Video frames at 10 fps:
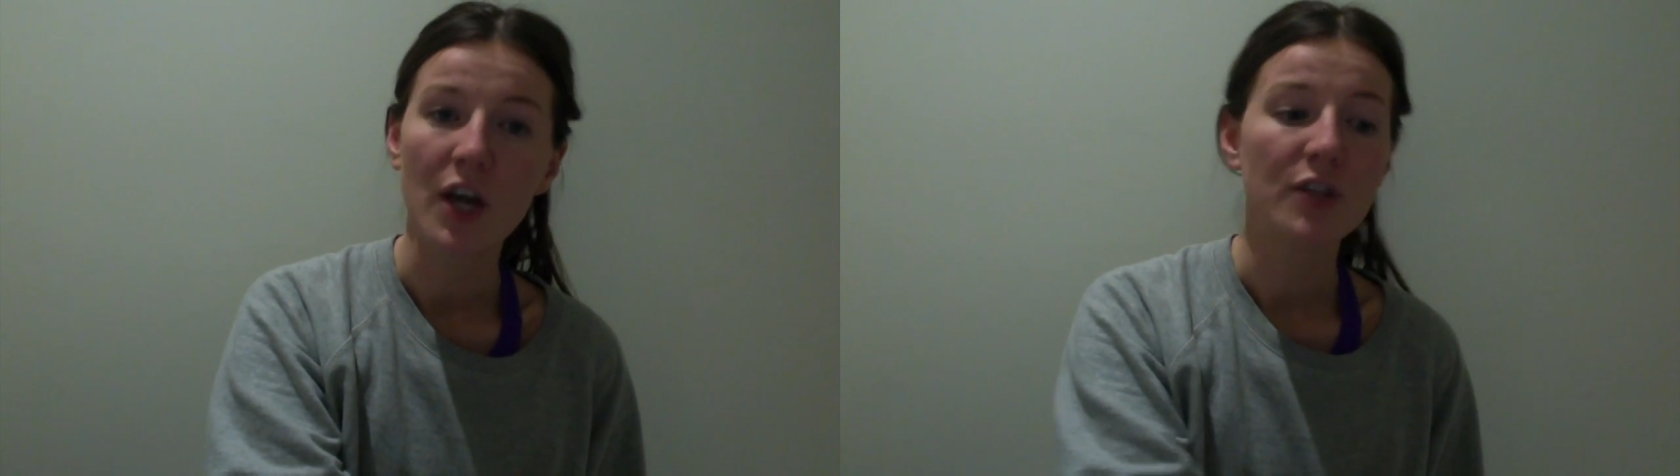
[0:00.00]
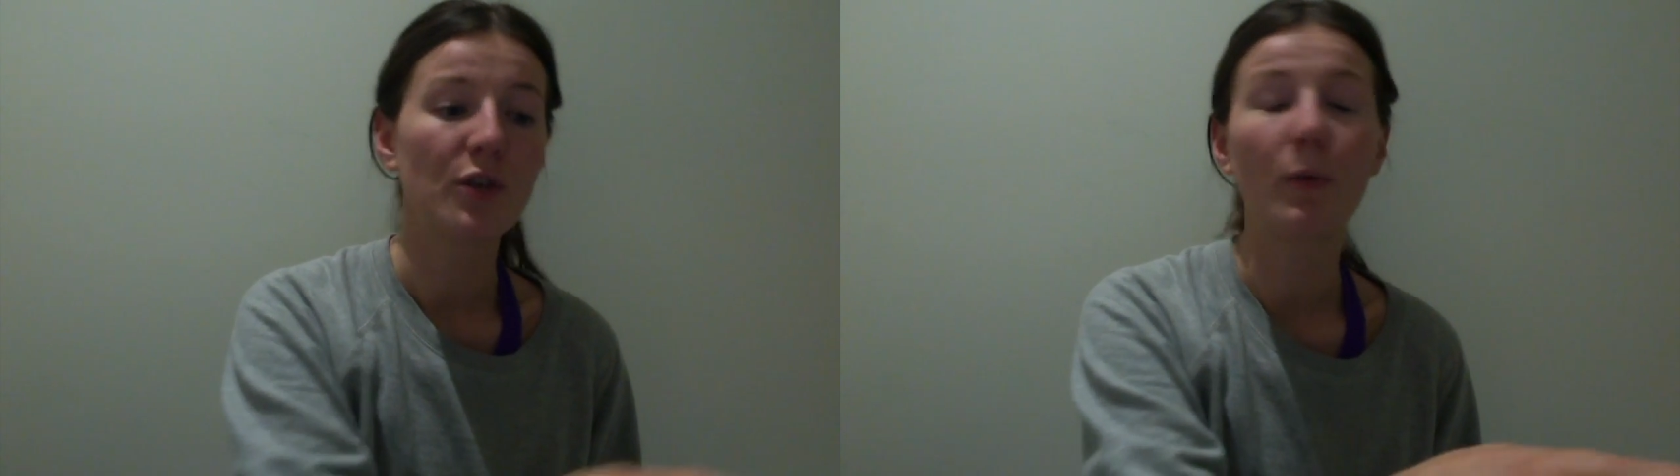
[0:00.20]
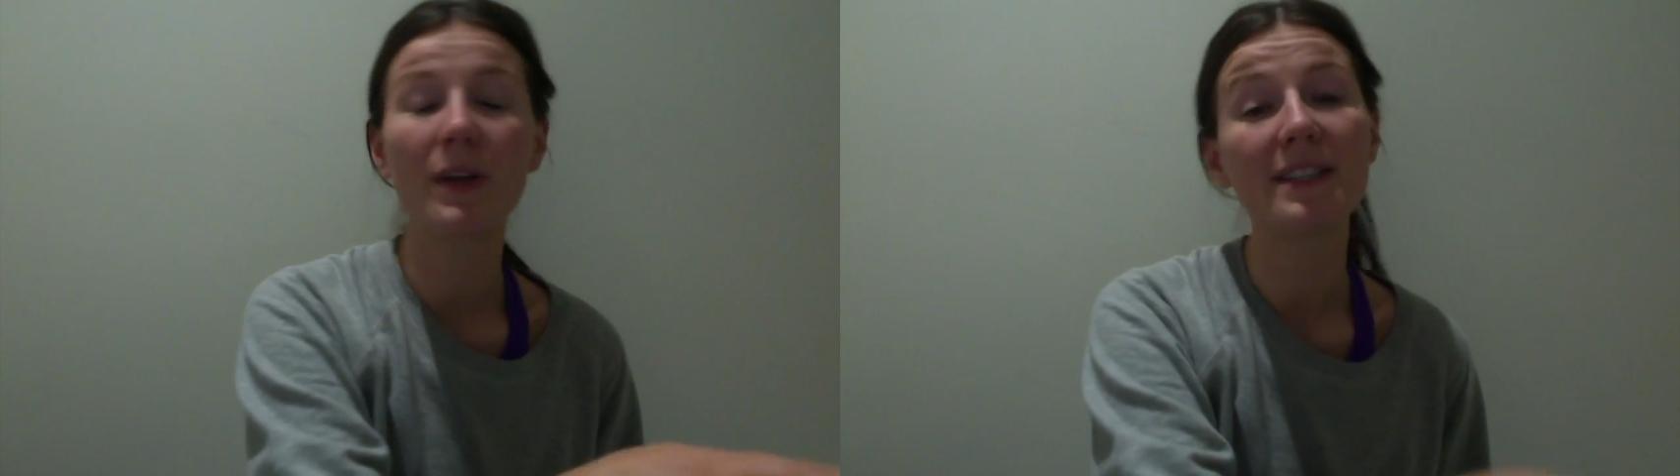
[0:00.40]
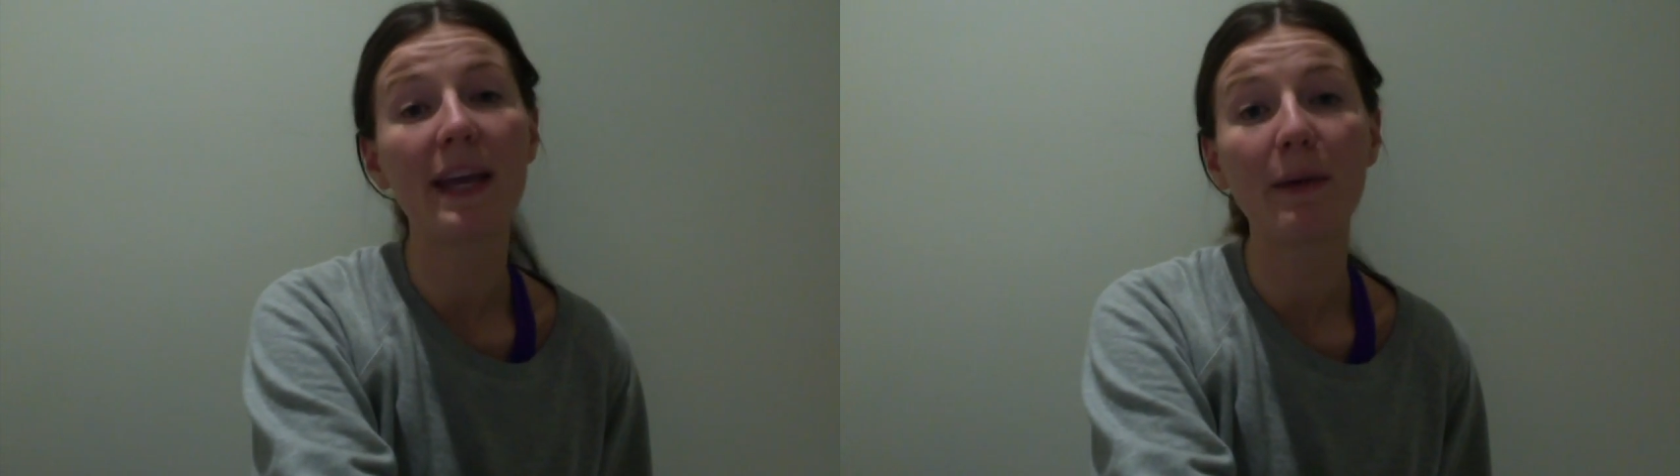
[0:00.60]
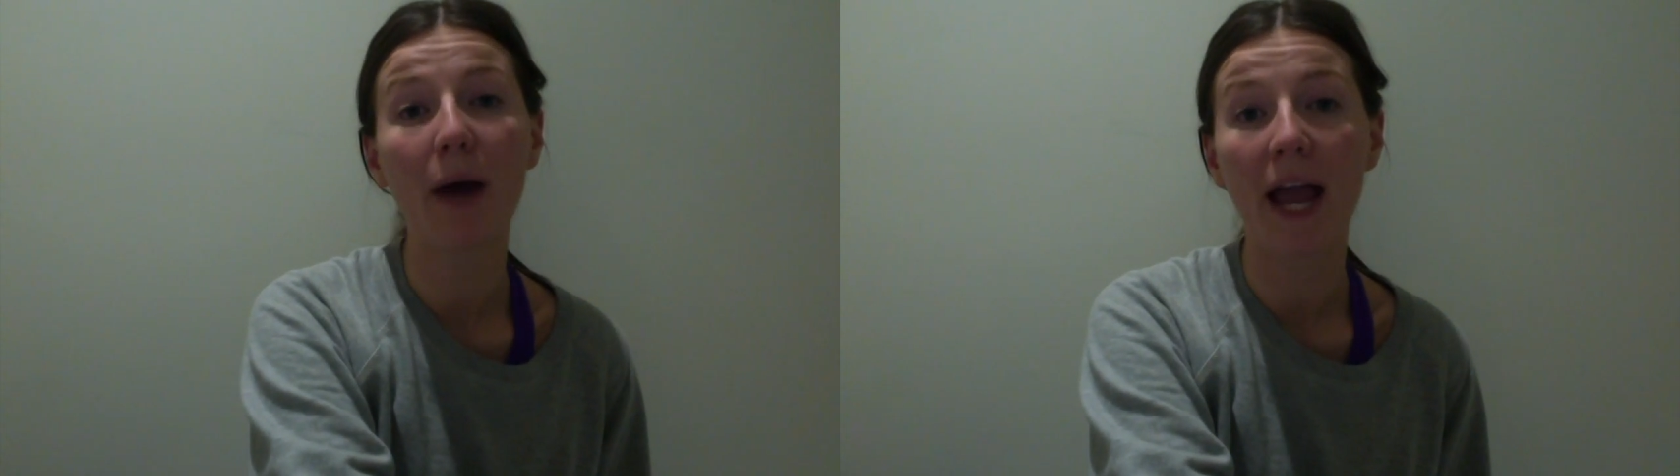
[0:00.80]
So once
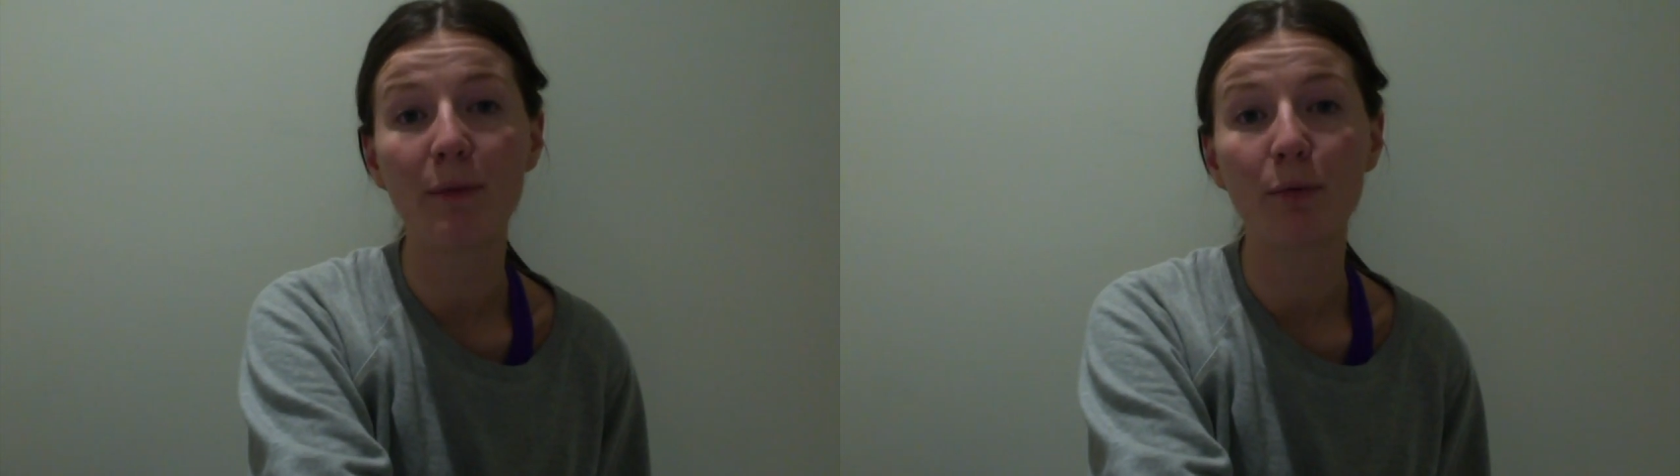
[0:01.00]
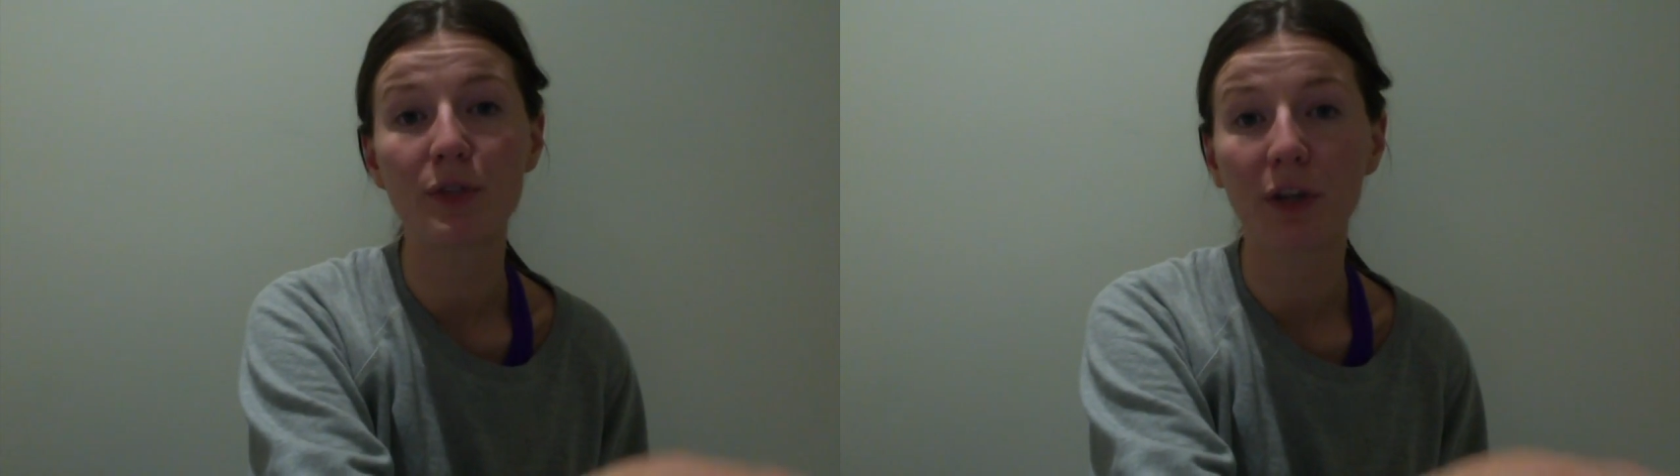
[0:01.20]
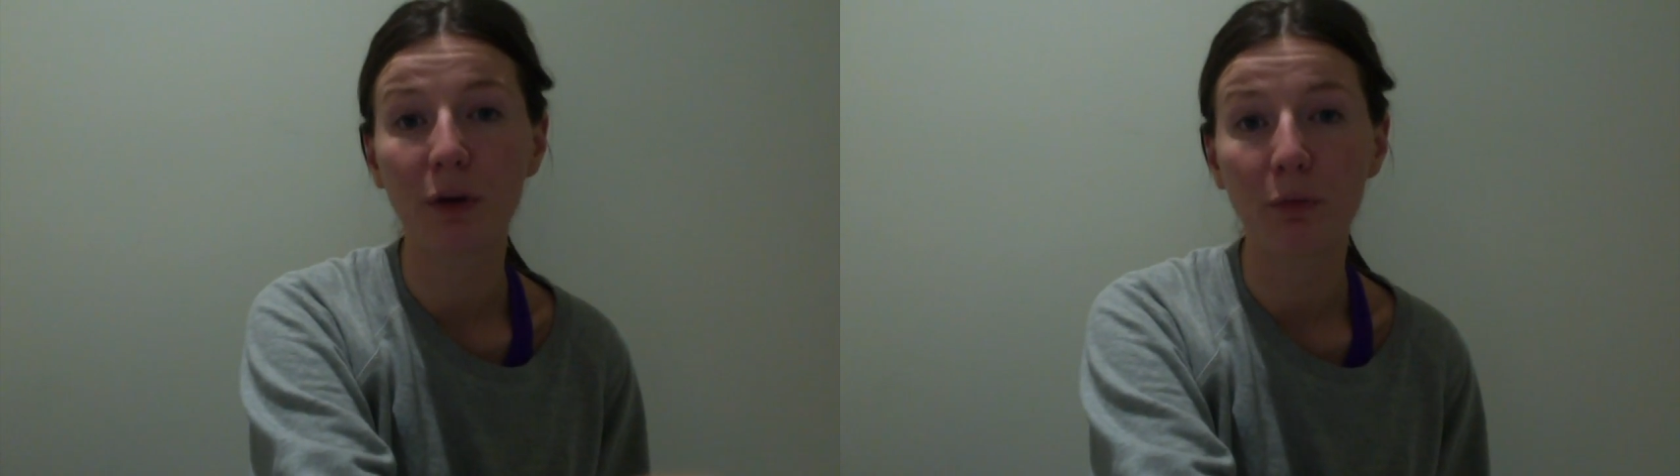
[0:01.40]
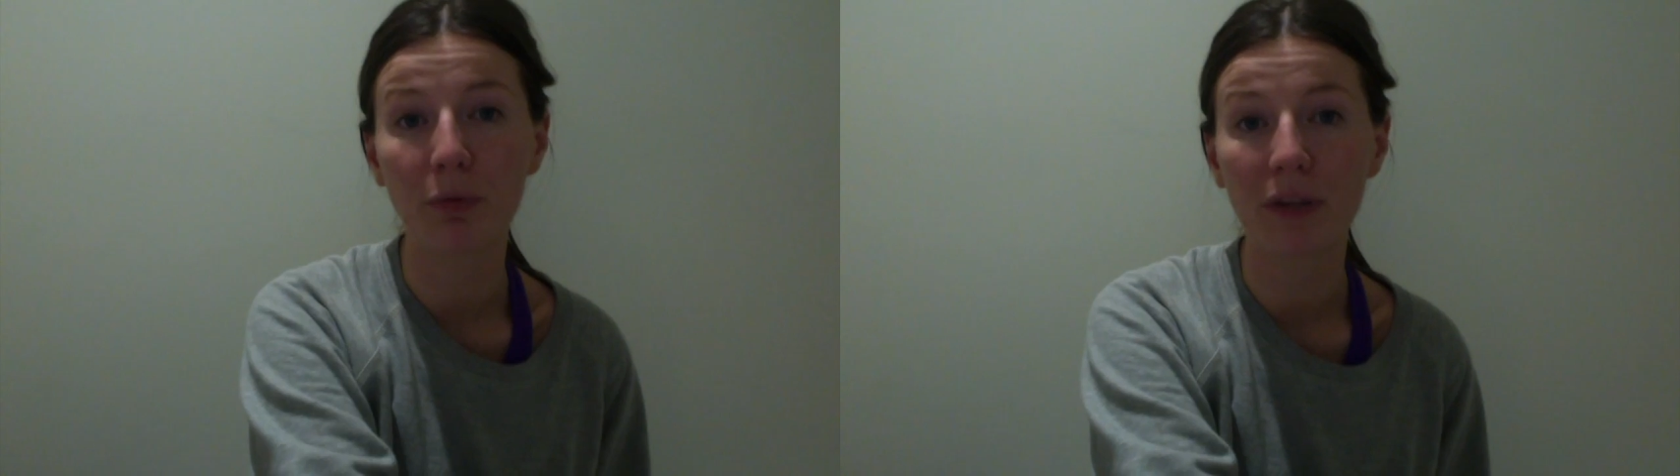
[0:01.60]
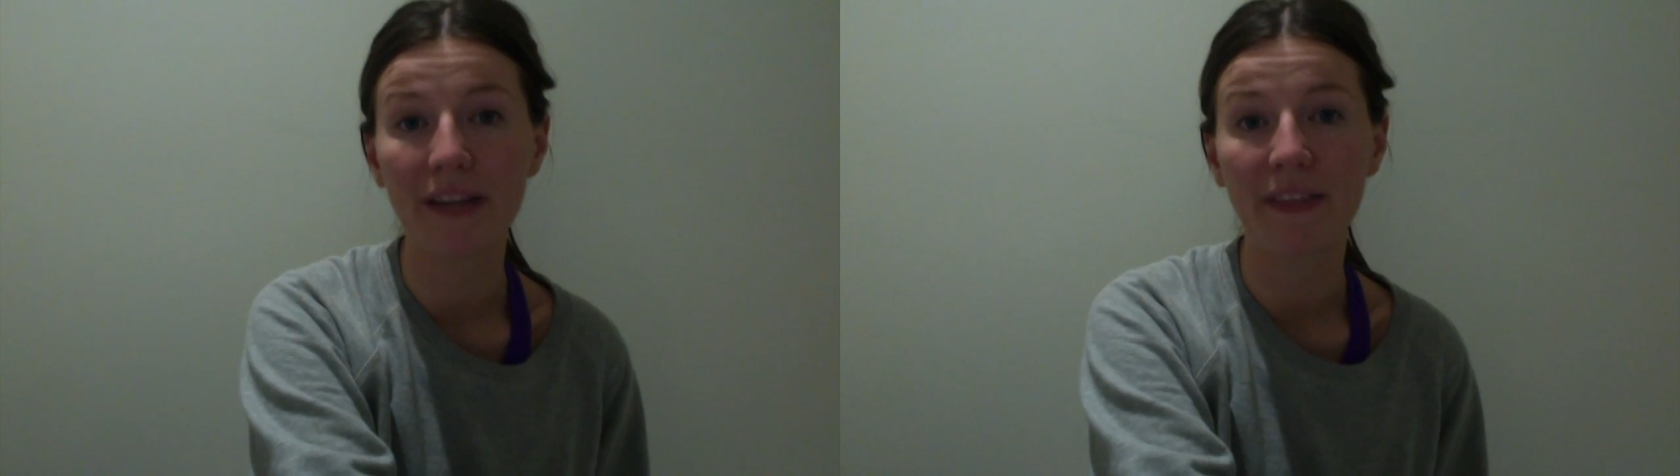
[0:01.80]
they were able to
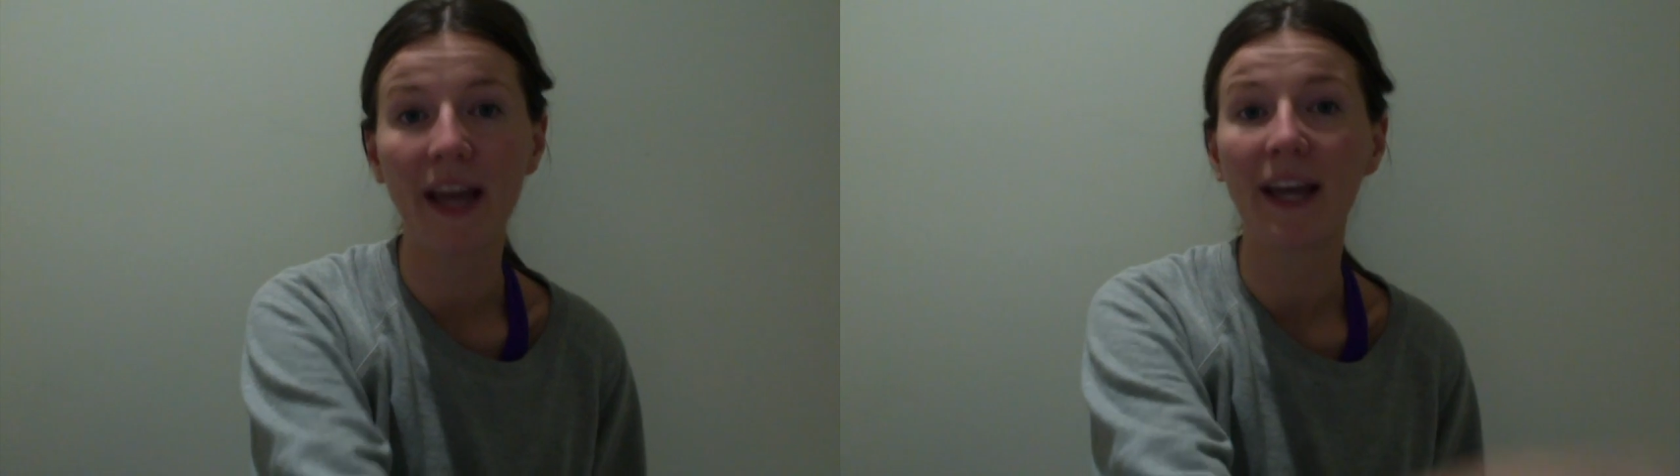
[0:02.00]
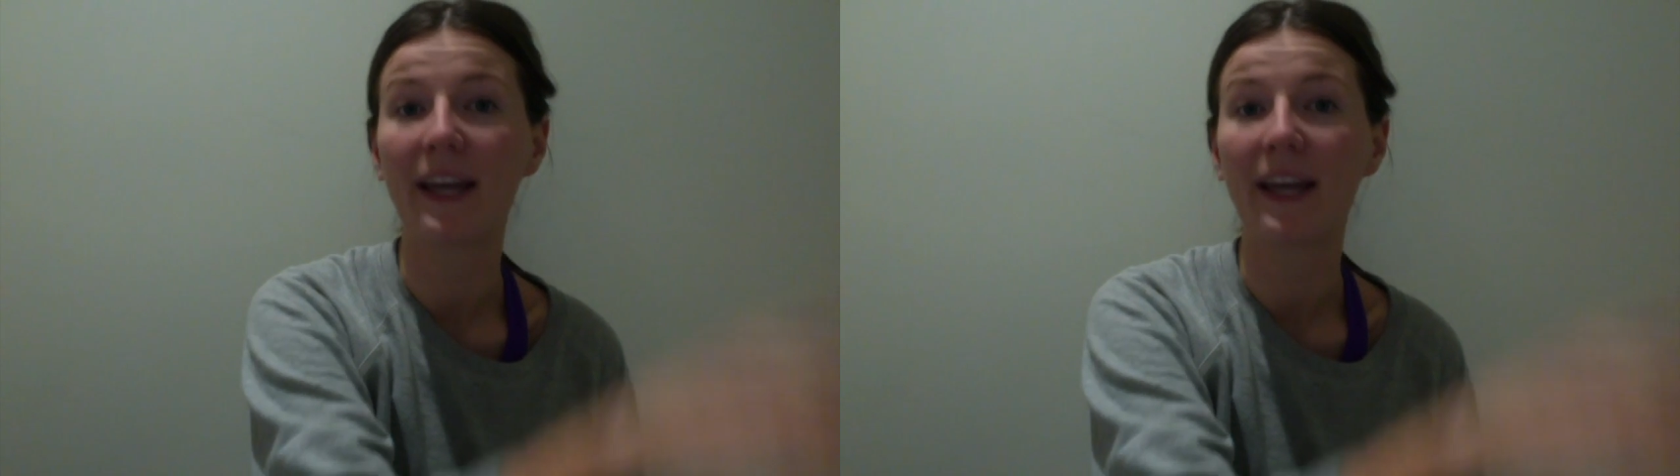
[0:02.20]
complete that